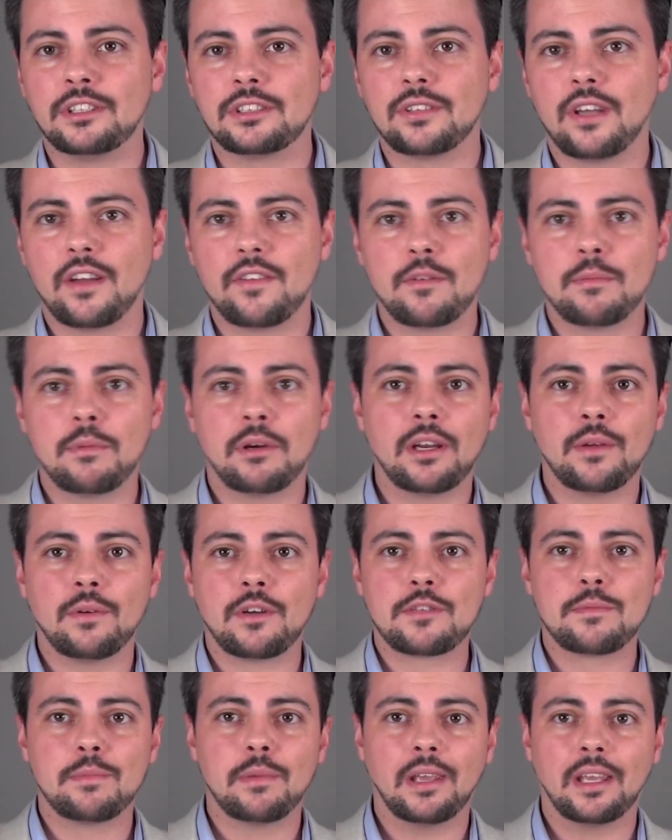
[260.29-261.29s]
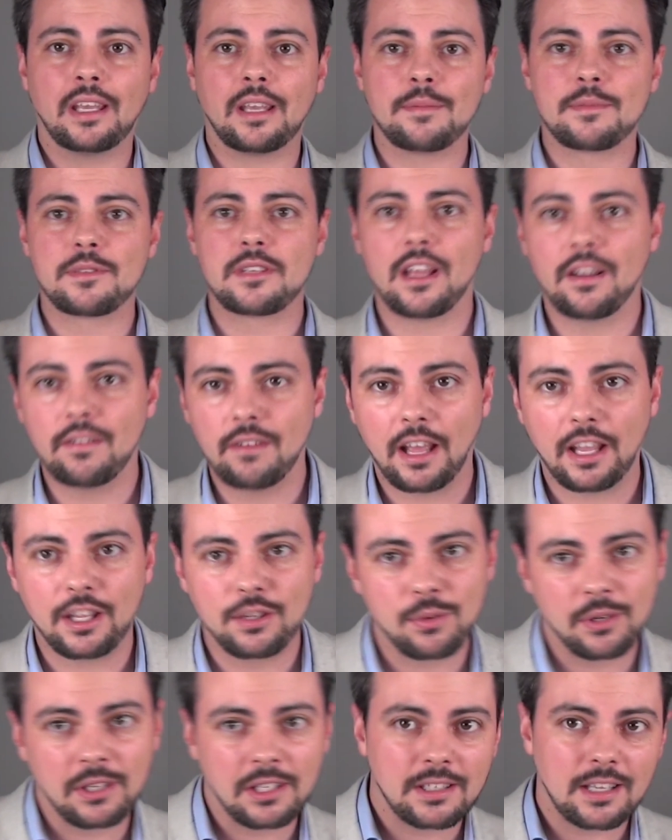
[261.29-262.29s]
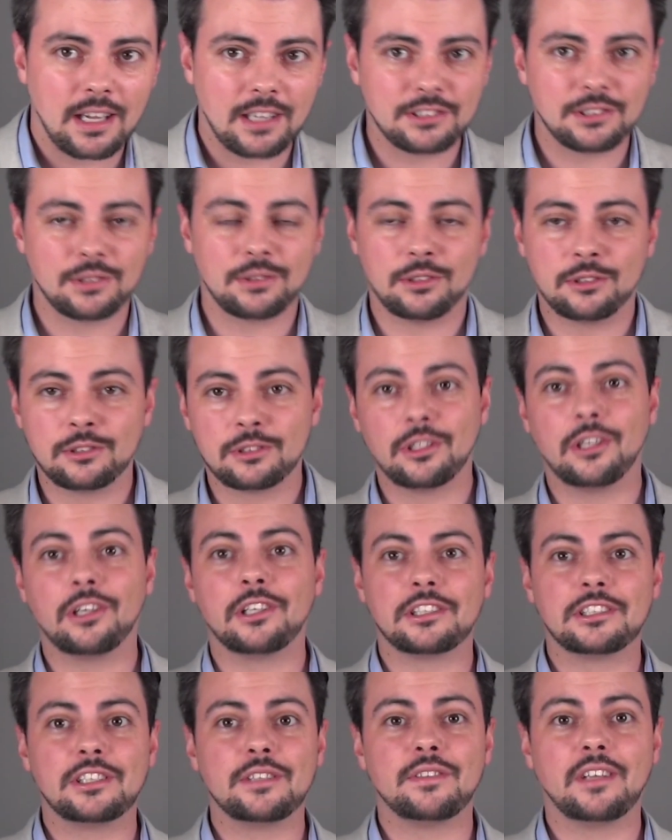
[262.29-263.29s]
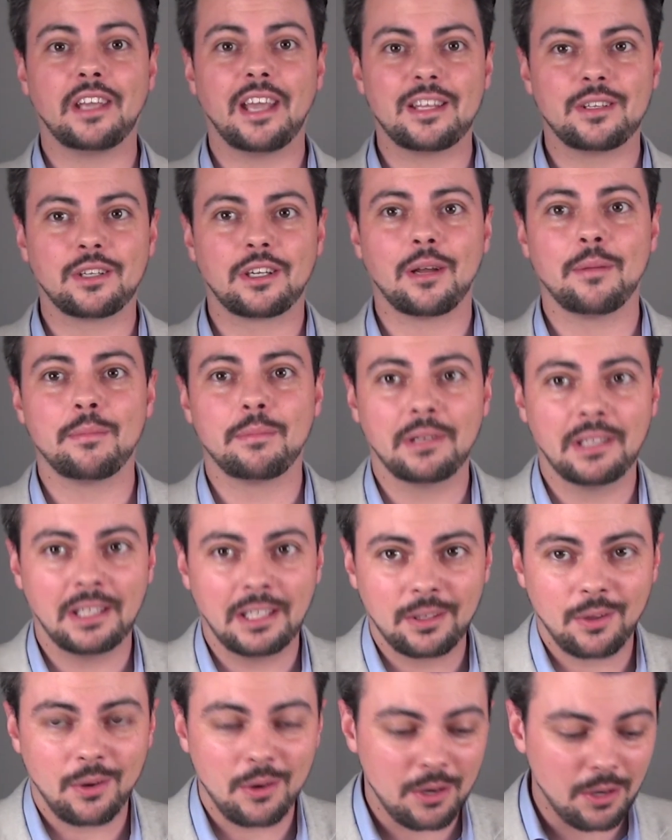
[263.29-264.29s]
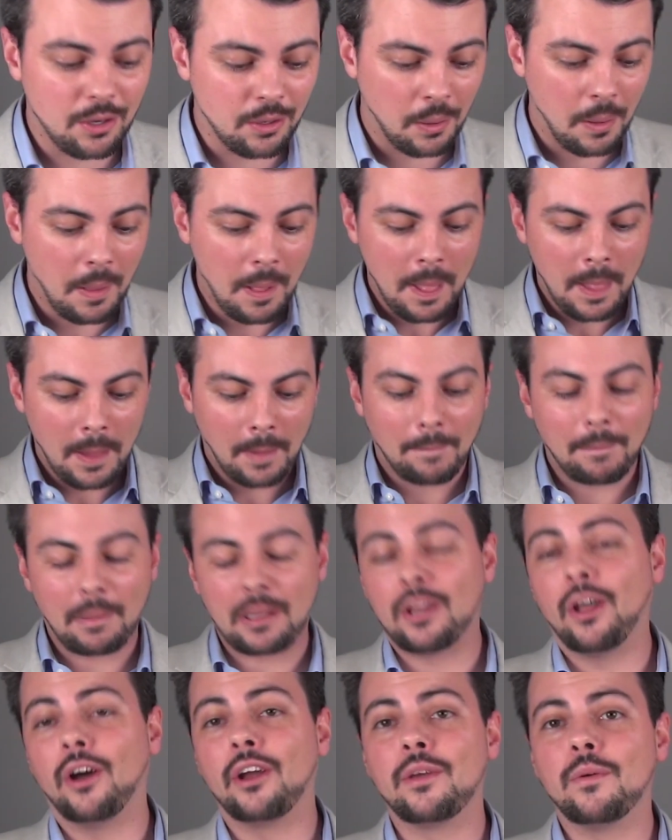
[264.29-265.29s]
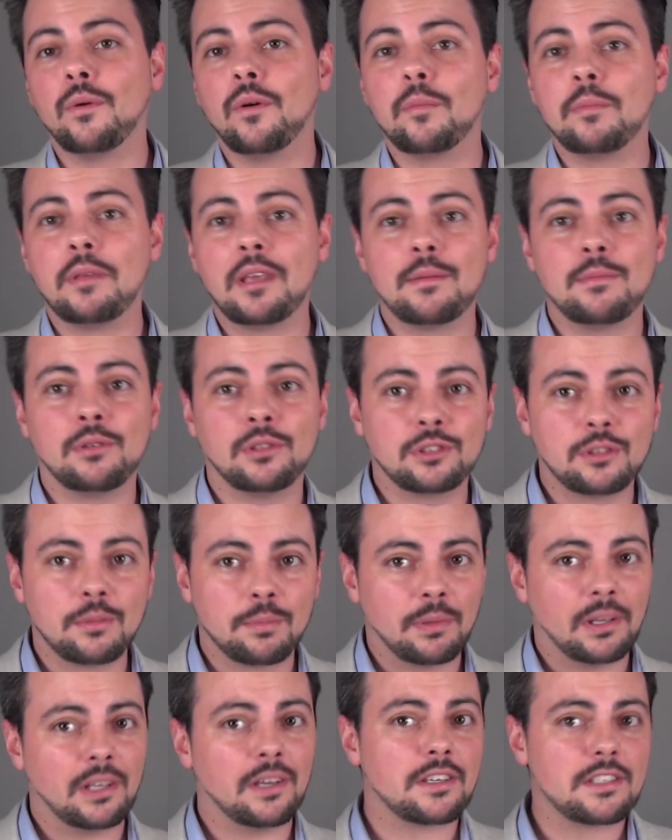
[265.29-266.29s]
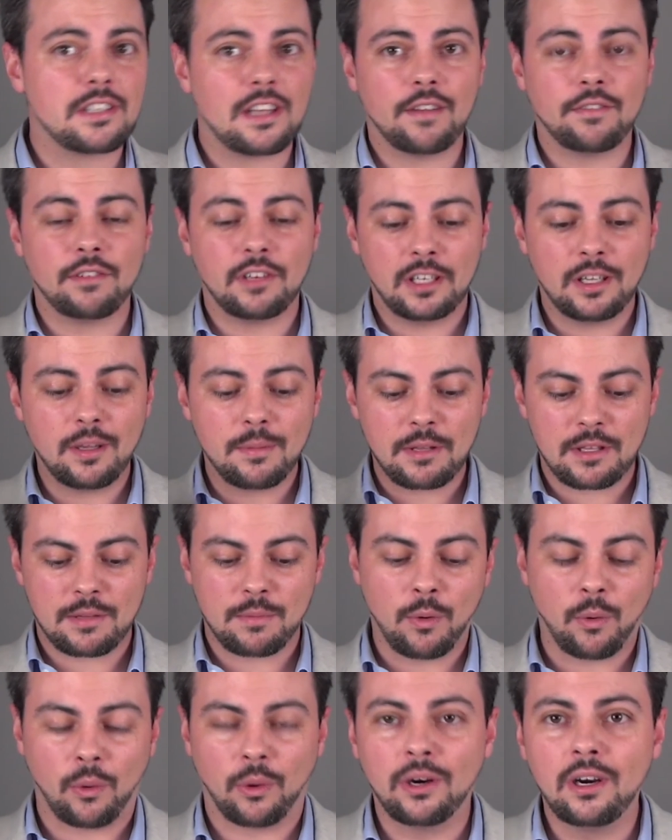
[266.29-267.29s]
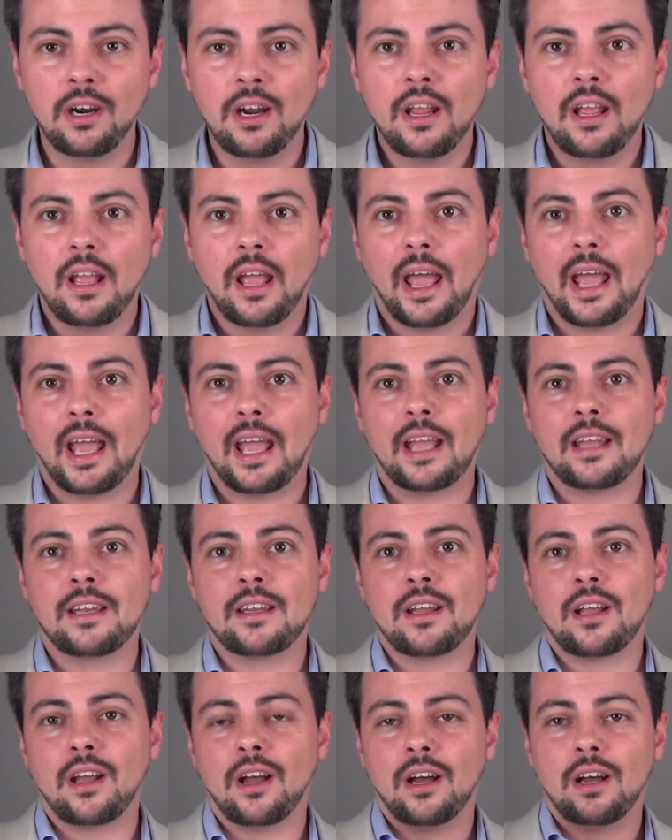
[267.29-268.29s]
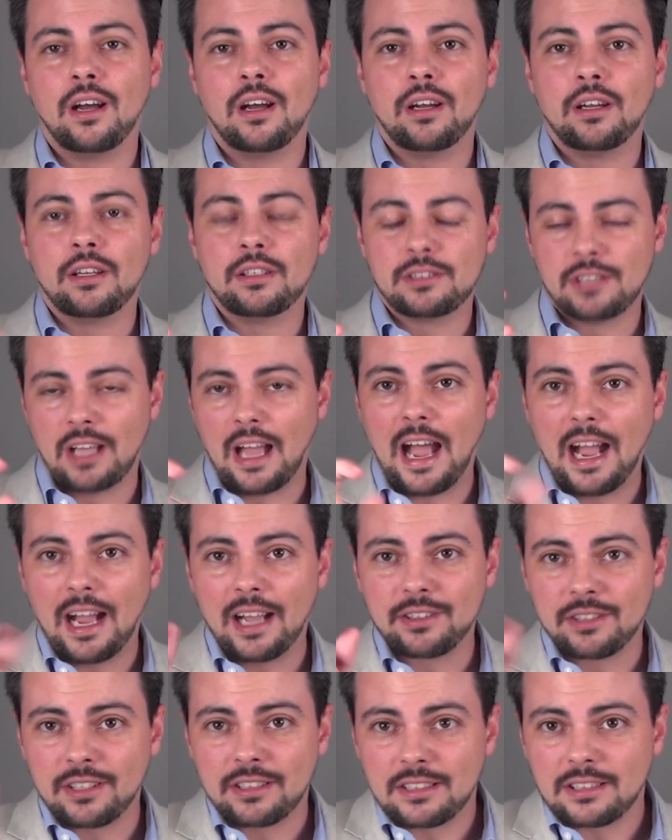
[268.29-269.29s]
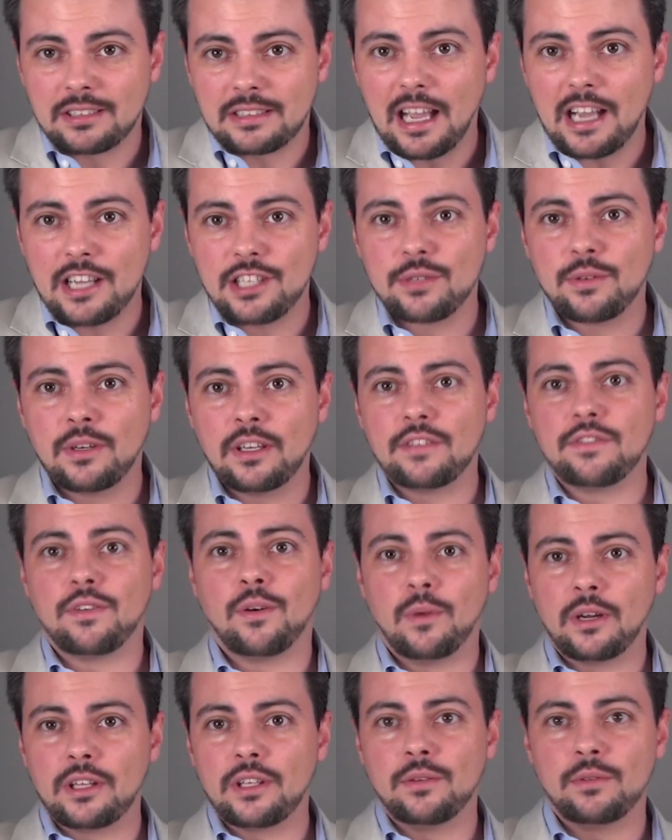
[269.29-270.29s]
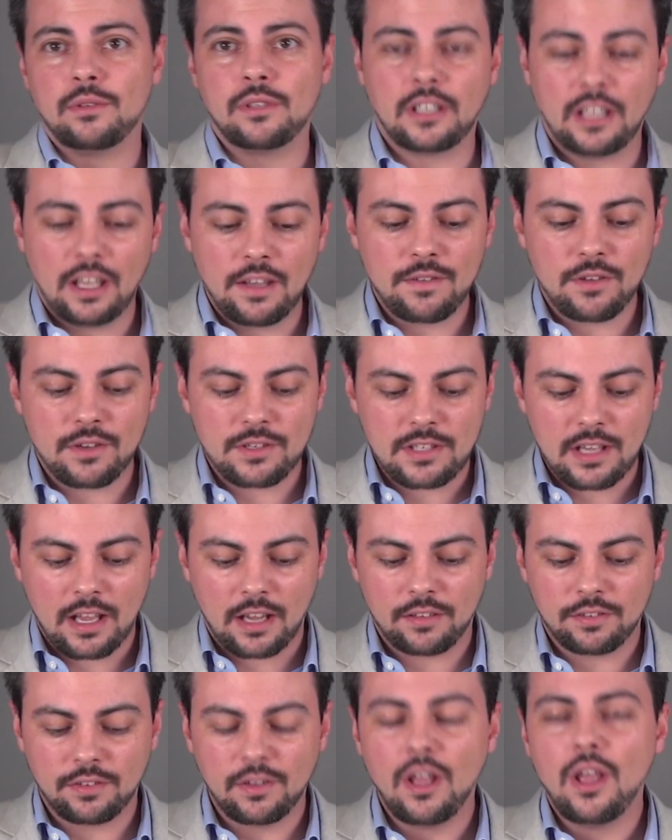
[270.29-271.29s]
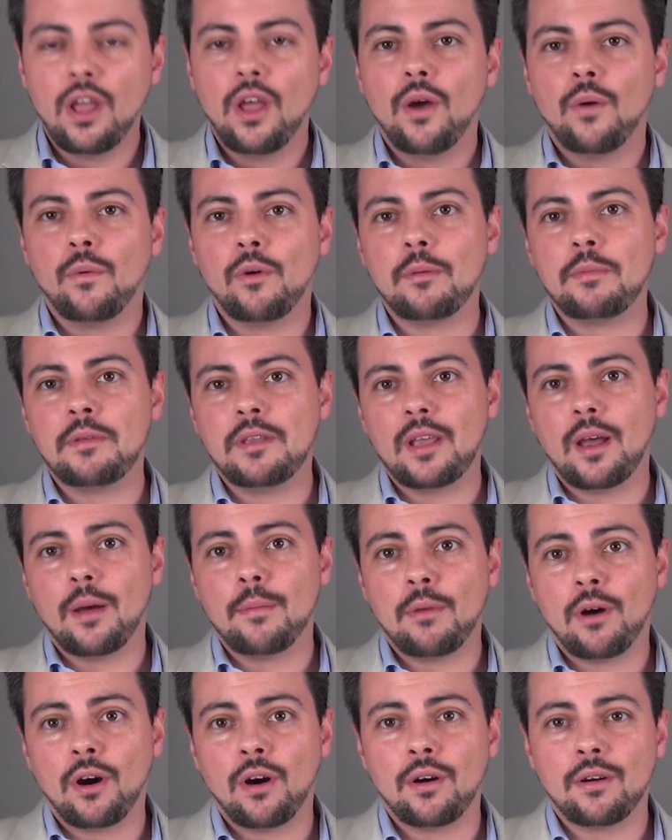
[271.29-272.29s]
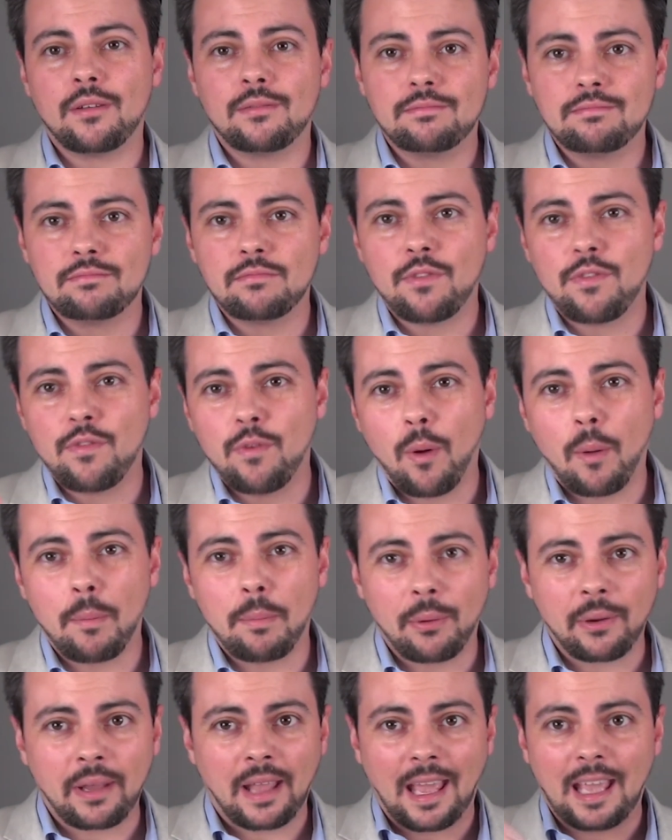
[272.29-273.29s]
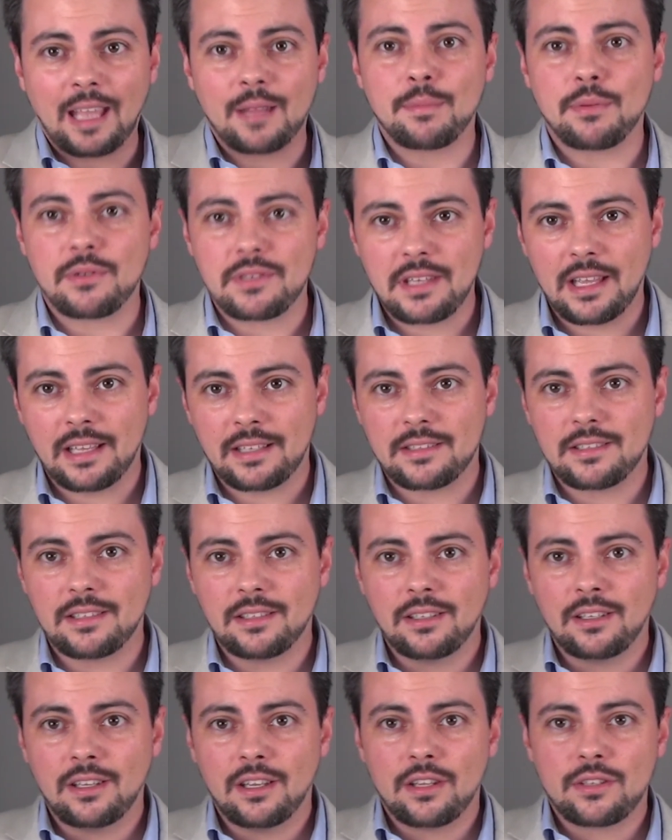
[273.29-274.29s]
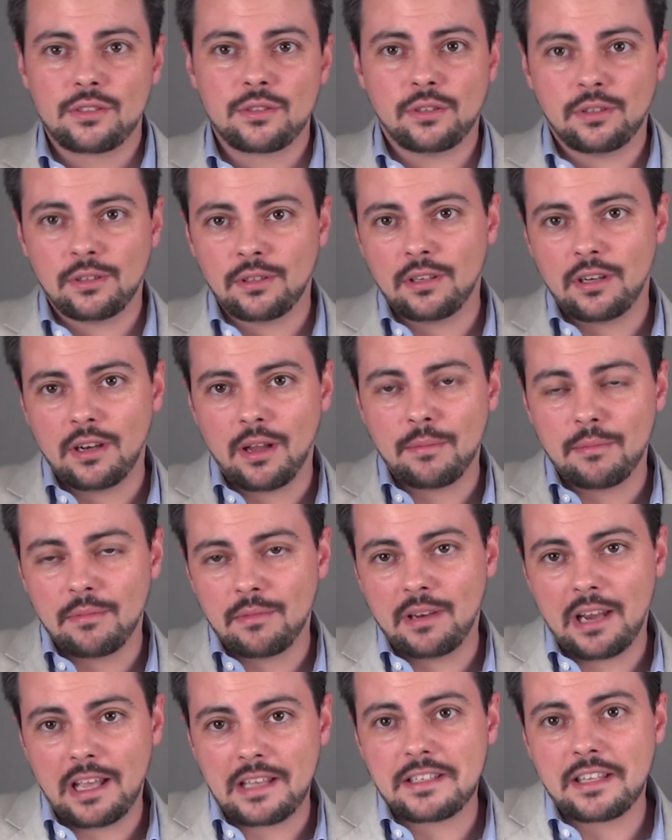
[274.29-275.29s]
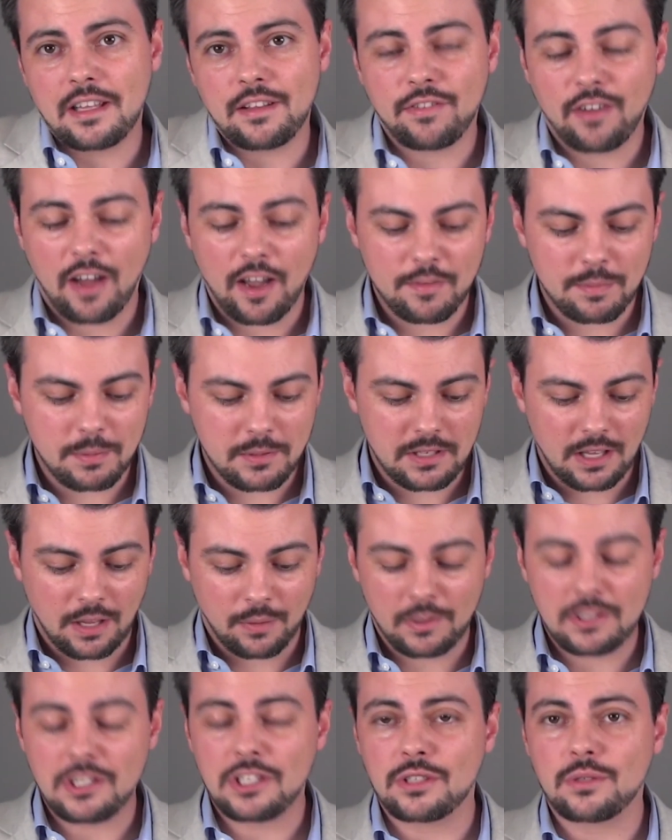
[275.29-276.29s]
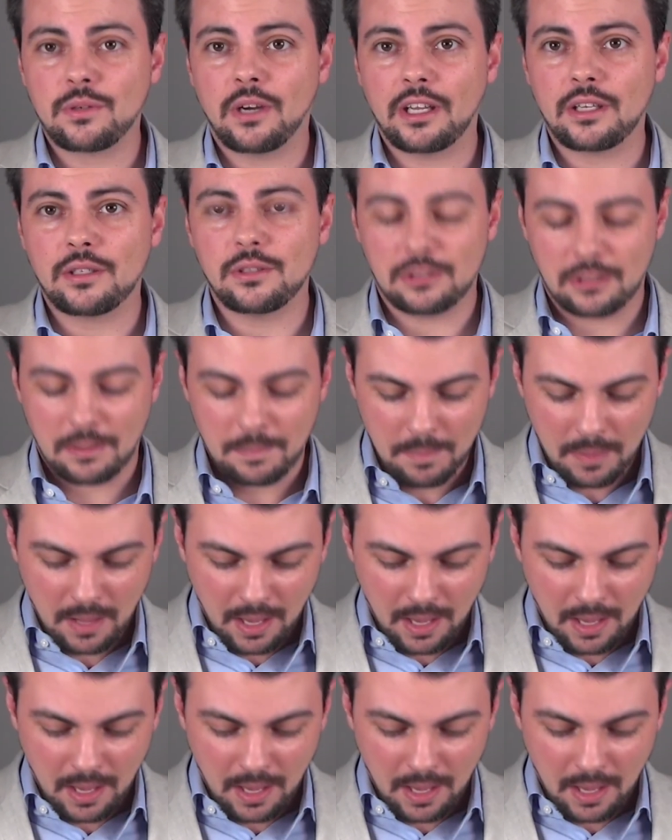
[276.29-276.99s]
So everybody was paying himself like 20,000 Hong Kong dollars if you had a company in Hong Kong. But now you will be able to pay yourself a little bit more, and the tax rate for what you will give yourself will be about 4.8%, so less than 5%, which is quite good.